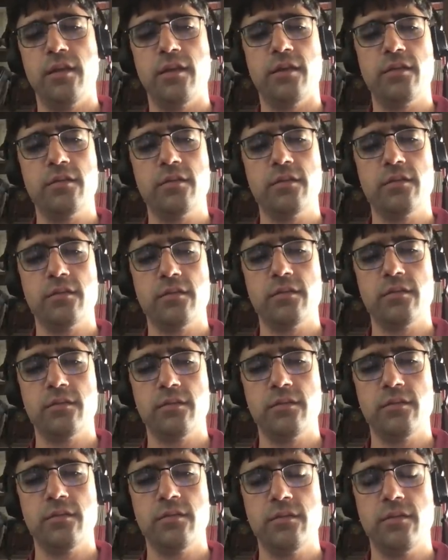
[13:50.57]
You know,
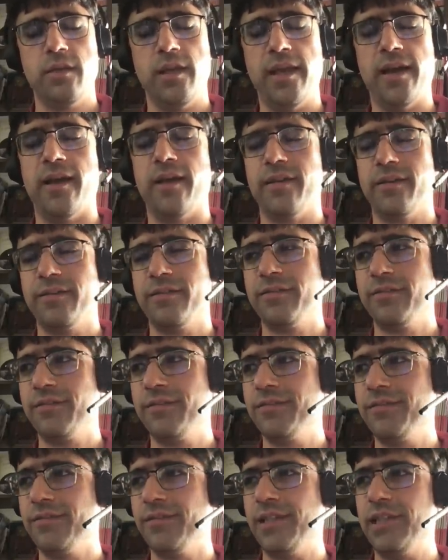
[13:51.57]
yeah,
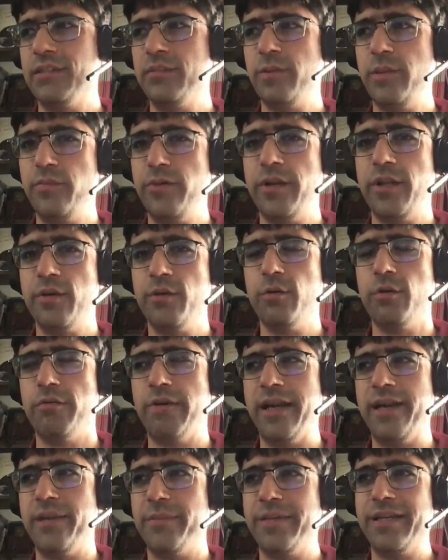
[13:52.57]
that would be pretty
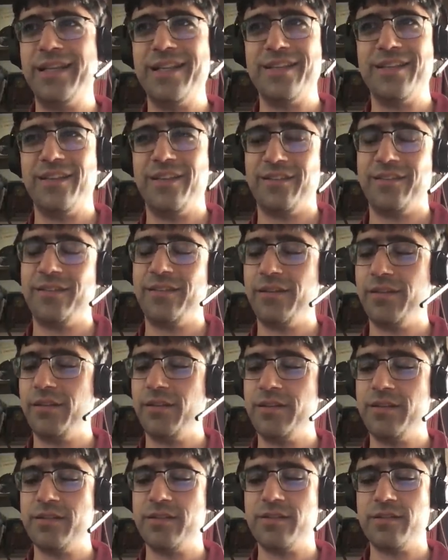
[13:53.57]
cool, right? I mean, it,
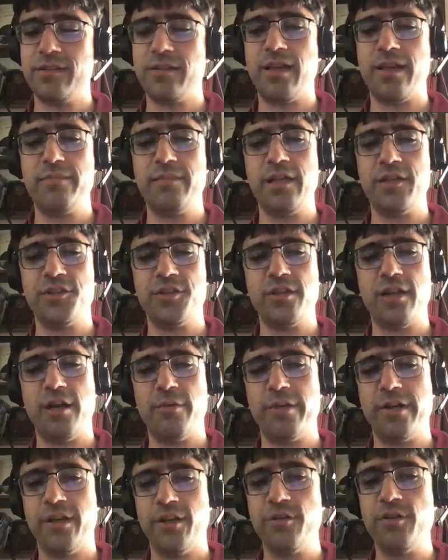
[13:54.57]
it's, I'm not sure
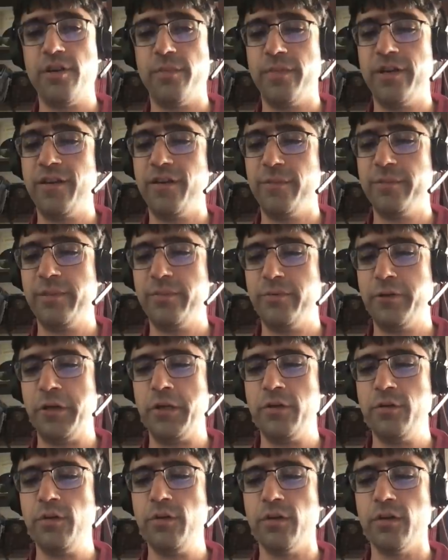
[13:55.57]
how we're going to do it, but it would be
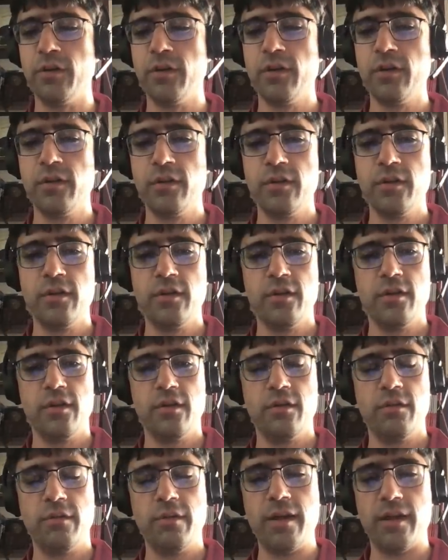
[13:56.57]
pretty cool.
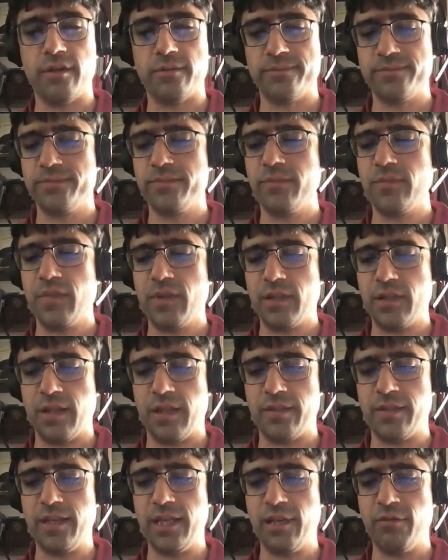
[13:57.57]
Well,
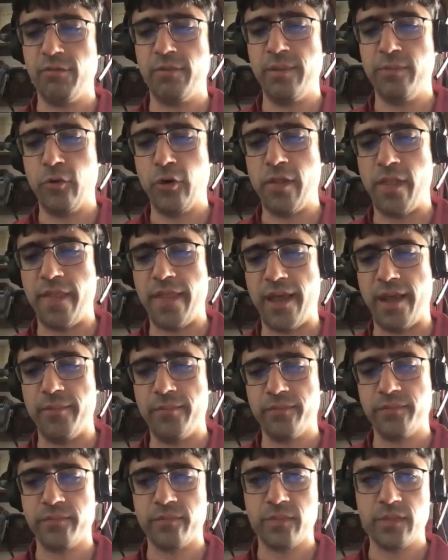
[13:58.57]
I think it would be more than
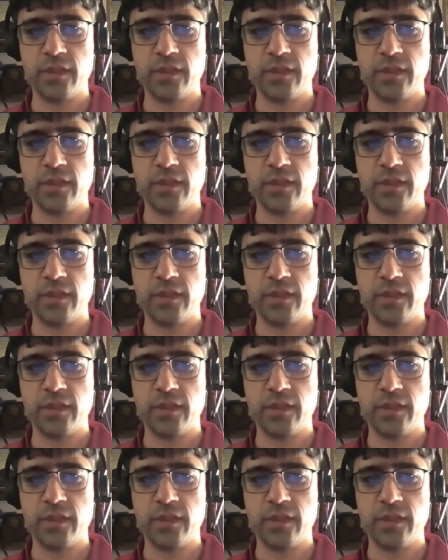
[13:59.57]
that.